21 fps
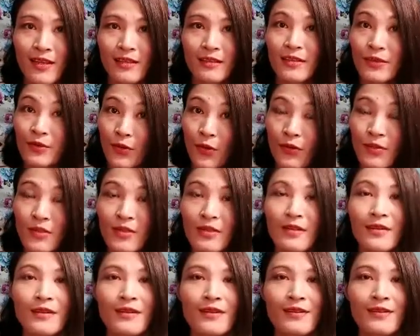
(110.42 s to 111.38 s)

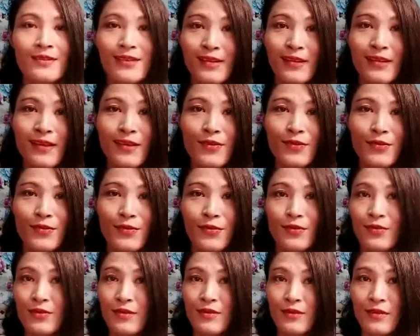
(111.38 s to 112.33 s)
doctor they can
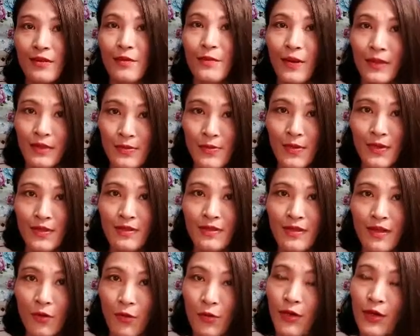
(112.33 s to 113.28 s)
use
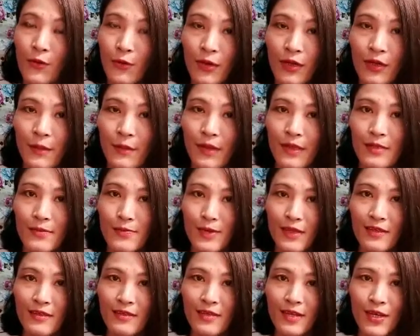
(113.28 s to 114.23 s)
abutment, all-in-one
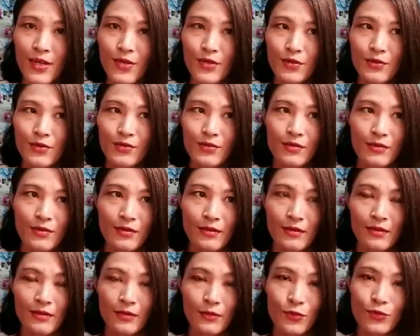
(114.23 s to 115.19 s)
abutment,
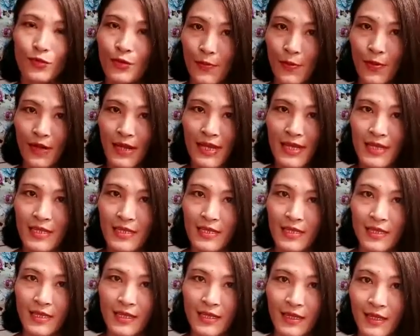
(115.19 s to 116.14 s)
to replace
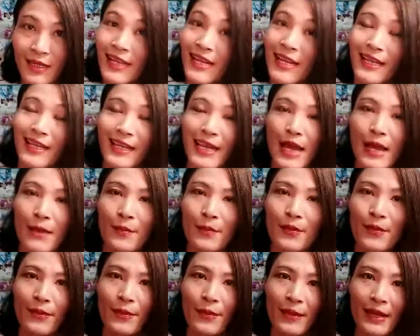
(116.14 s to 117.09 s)
the healing cap,
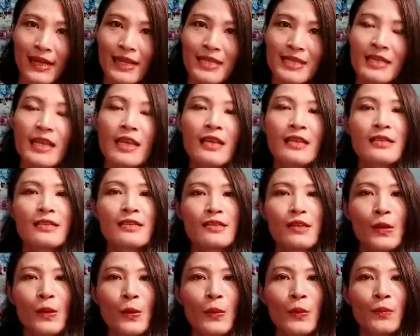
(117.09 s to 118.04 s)
right?
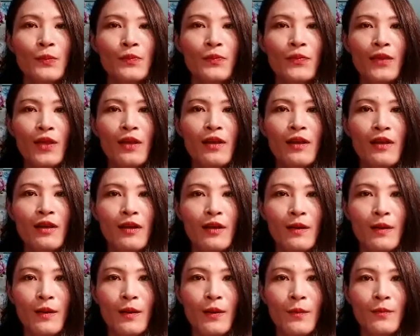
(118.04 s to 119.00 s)
So
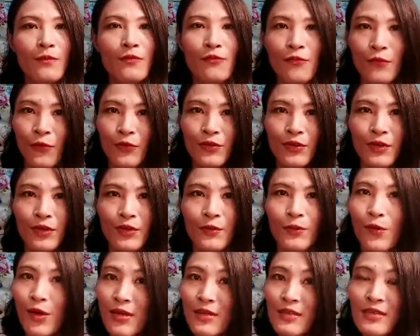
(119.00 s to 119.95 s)
for the
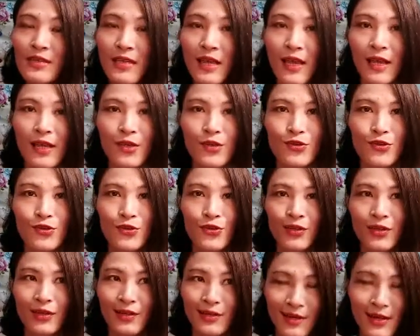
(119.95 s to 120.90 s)
one-stage
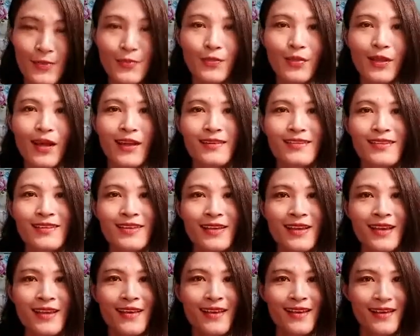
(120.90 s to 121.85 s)
implant,
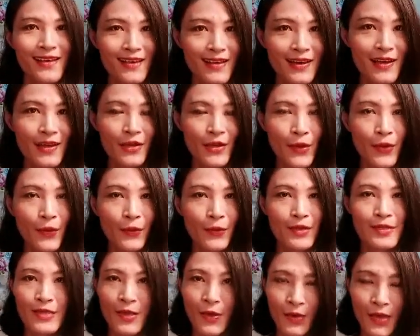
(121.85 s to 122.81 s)
AIO
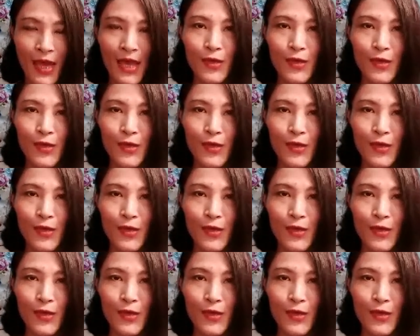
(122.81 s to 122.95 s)
is okay